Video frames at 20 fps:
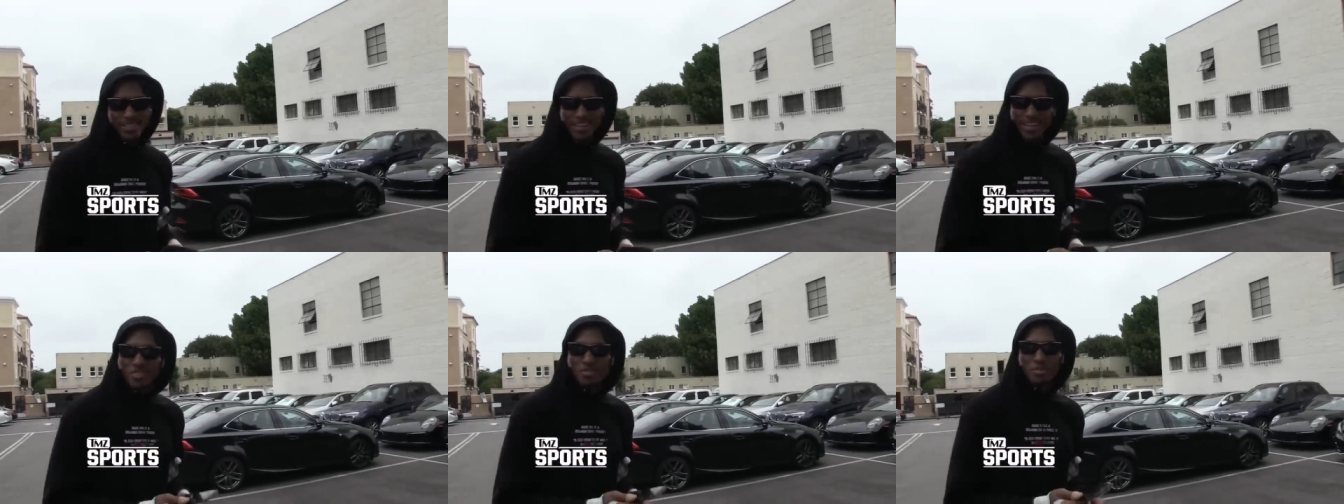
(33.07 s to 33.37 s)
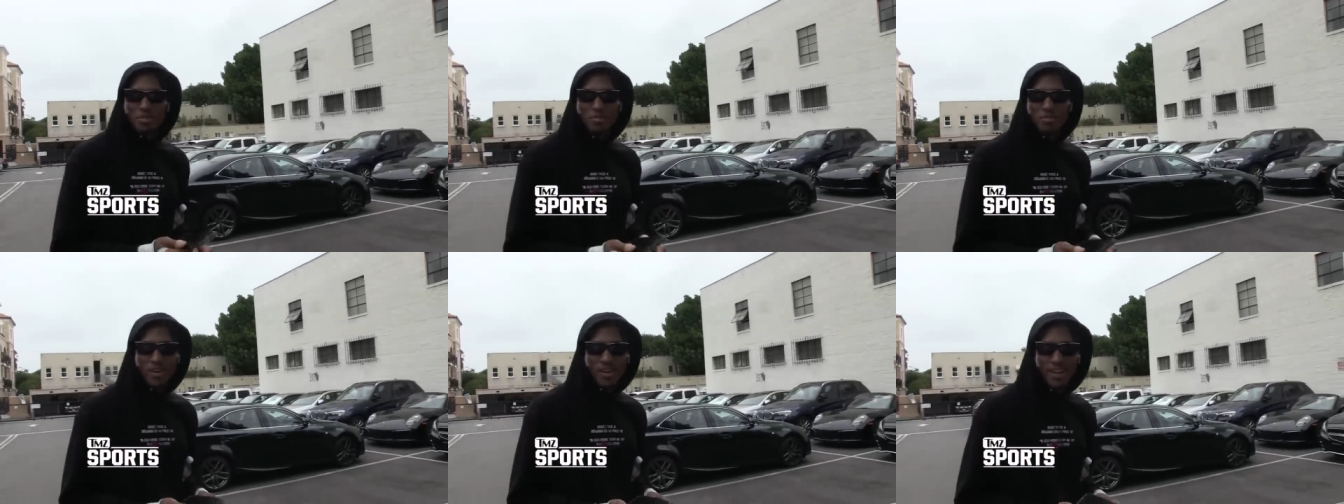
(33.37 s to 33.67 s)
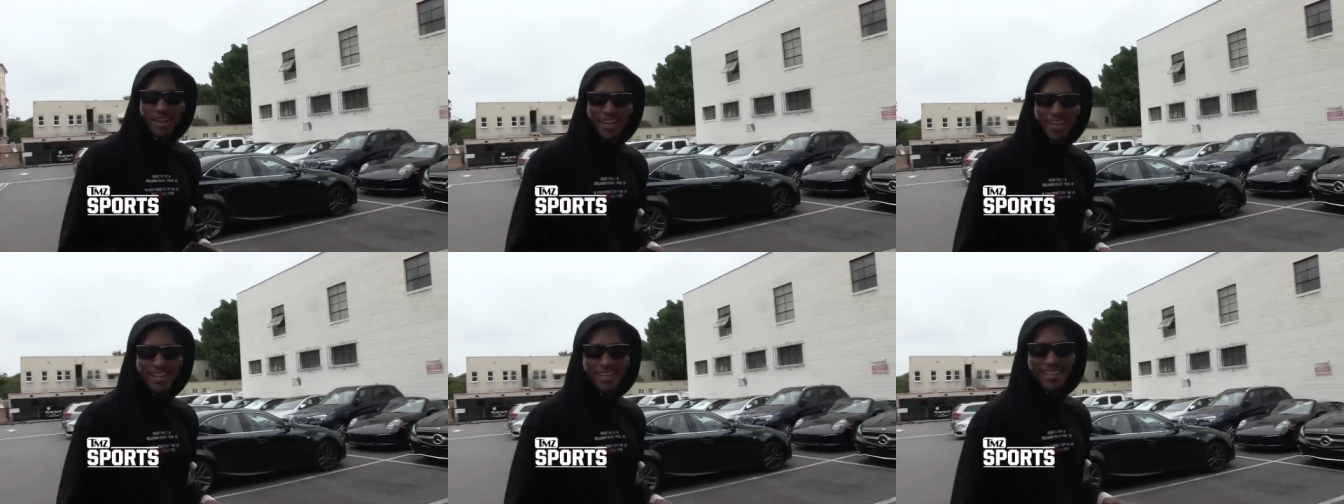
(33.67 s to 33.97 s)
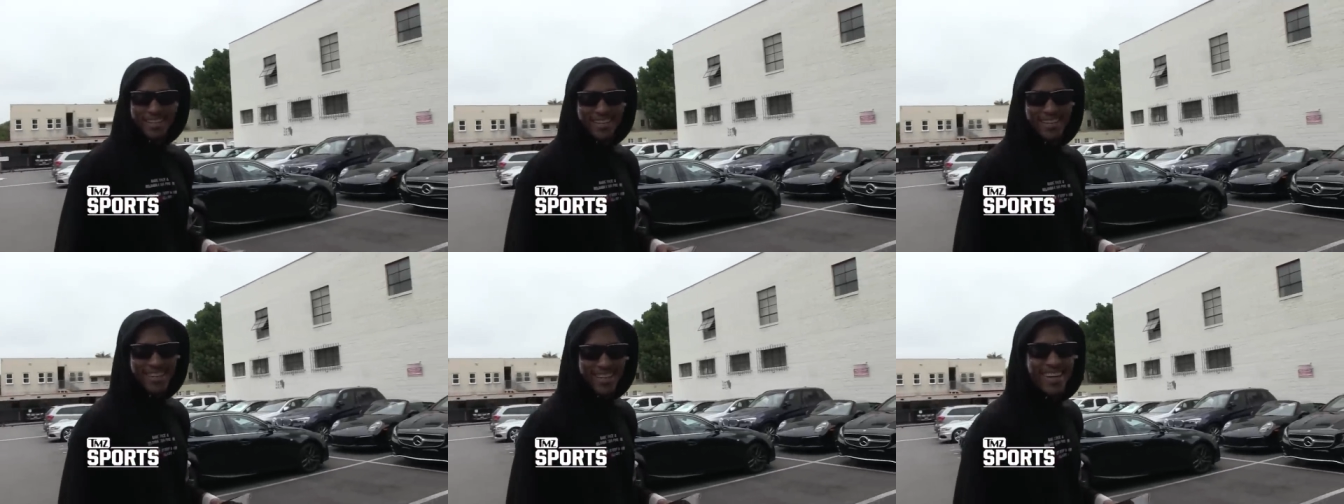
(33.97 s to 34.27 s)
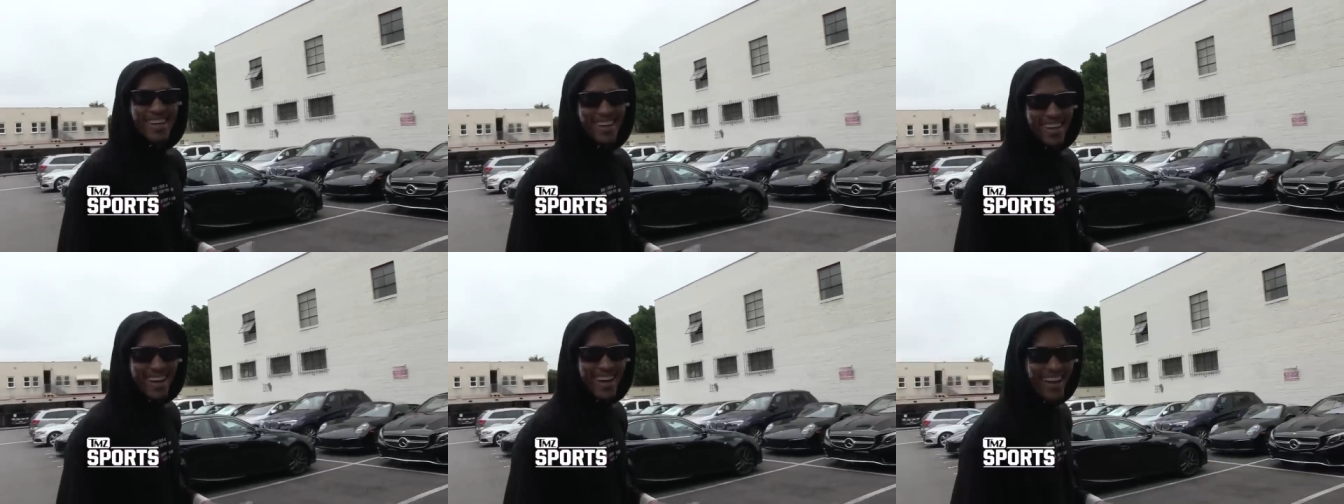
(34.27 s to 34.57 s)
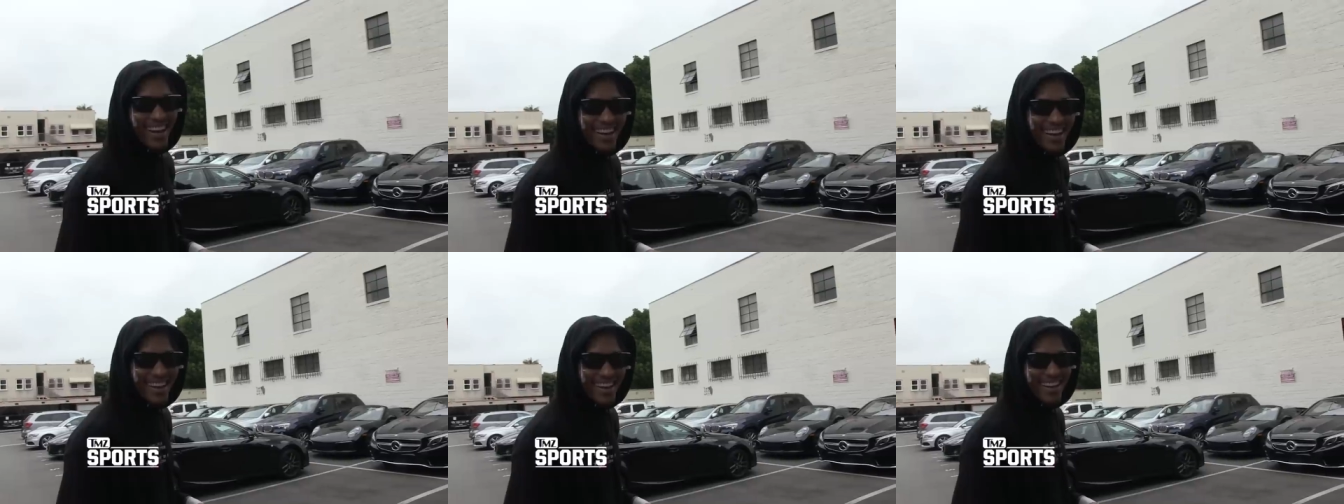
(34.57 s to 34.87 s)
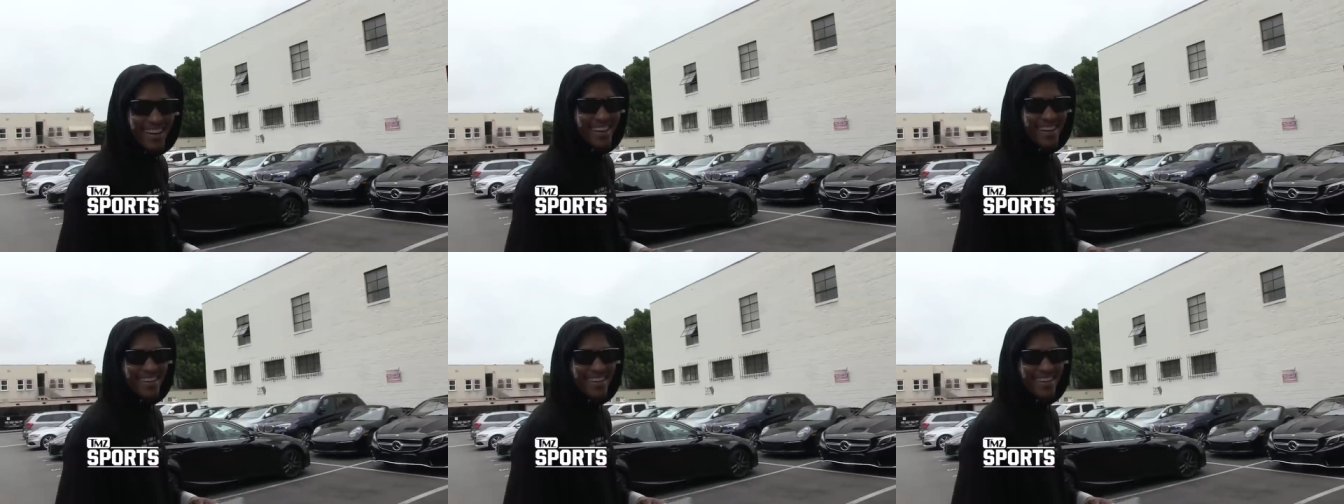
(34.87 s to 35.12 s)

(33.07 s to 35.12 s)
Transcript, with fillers: That's what it felt like. Right. Yeah. Well, oh, can